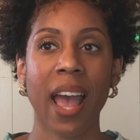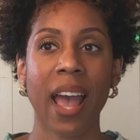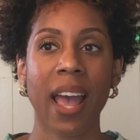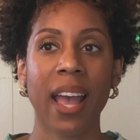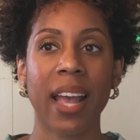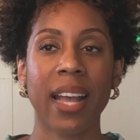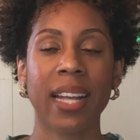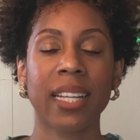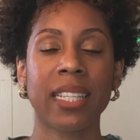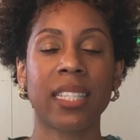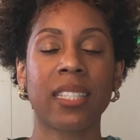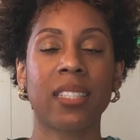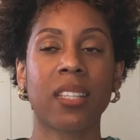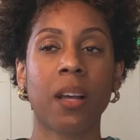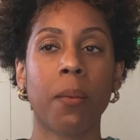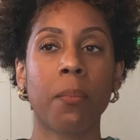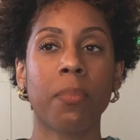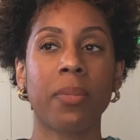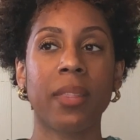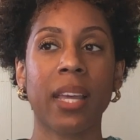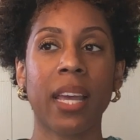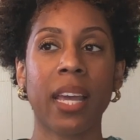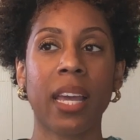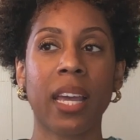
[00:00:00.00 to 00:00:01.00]
is
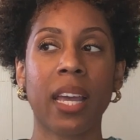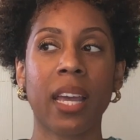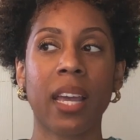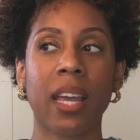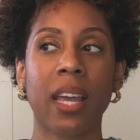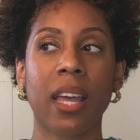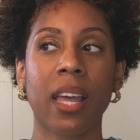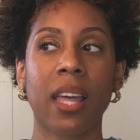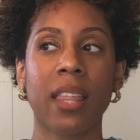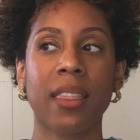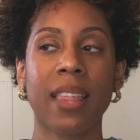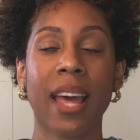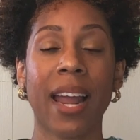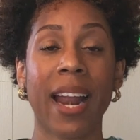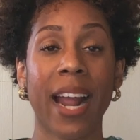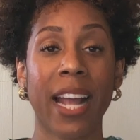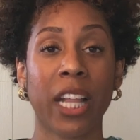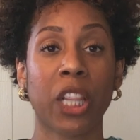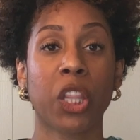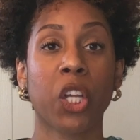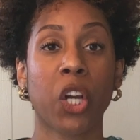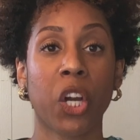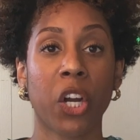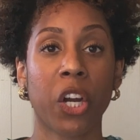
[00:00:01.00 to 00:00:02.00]
something that I
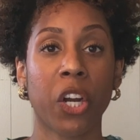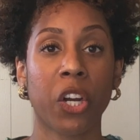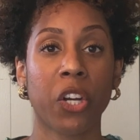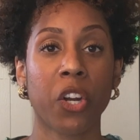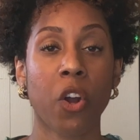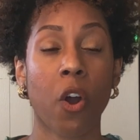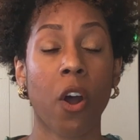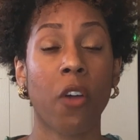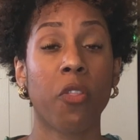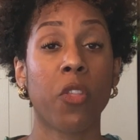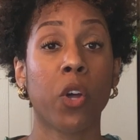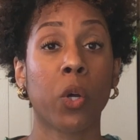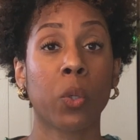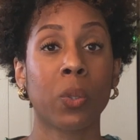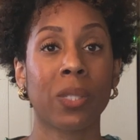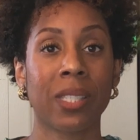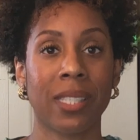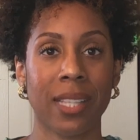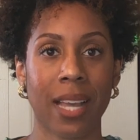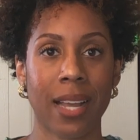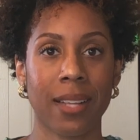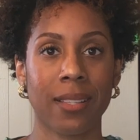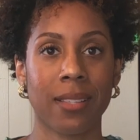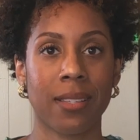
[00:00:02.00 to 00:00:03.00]
learned on those
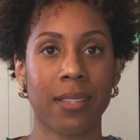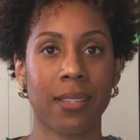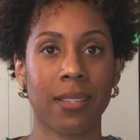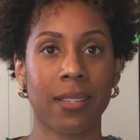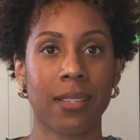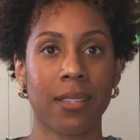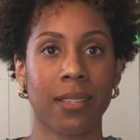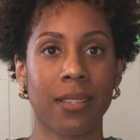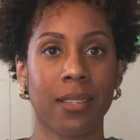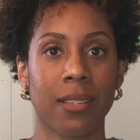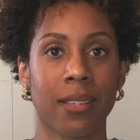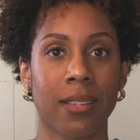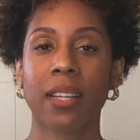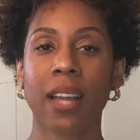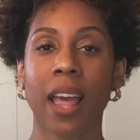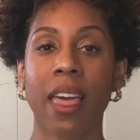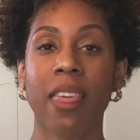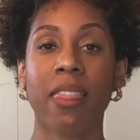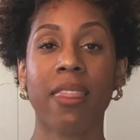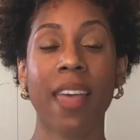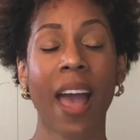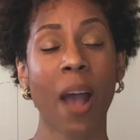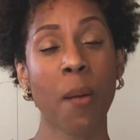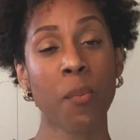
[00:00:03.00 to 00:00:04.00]
sets.
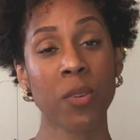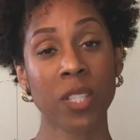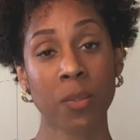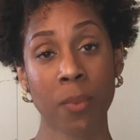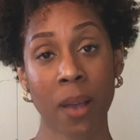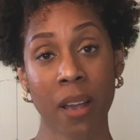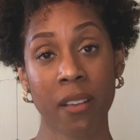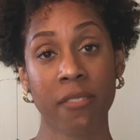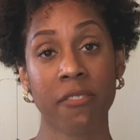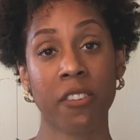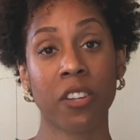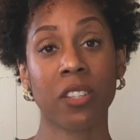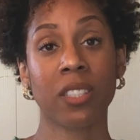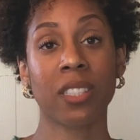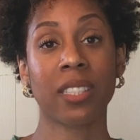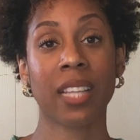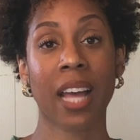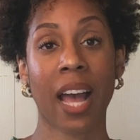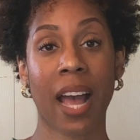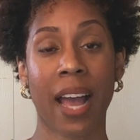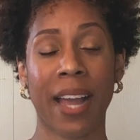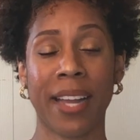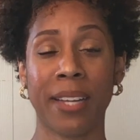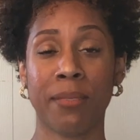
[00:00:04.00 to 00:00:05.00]
That was my first
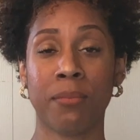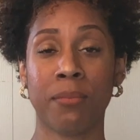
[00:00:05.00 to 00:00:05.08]
time